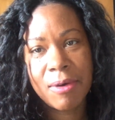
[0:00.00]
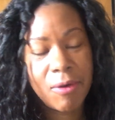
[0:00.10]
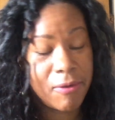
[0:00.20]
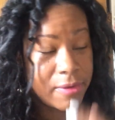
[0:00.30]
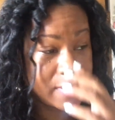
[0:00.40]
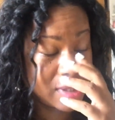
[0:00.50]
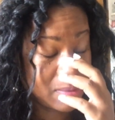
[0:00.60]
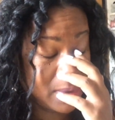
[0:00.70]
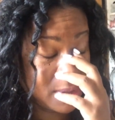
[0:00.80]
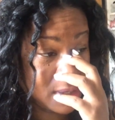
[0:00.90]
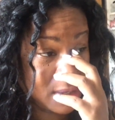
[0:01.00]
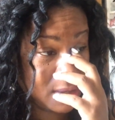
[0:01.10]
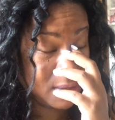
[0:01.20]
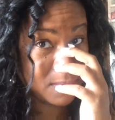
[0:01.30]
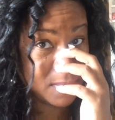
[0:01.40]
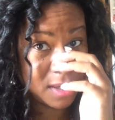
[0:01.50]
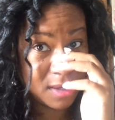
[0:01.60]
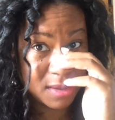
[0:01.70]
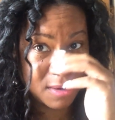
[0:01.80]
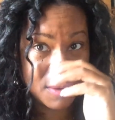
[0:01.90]
over someone
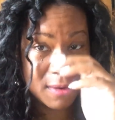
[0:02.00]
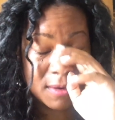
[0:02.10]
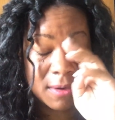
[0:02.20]
getting their,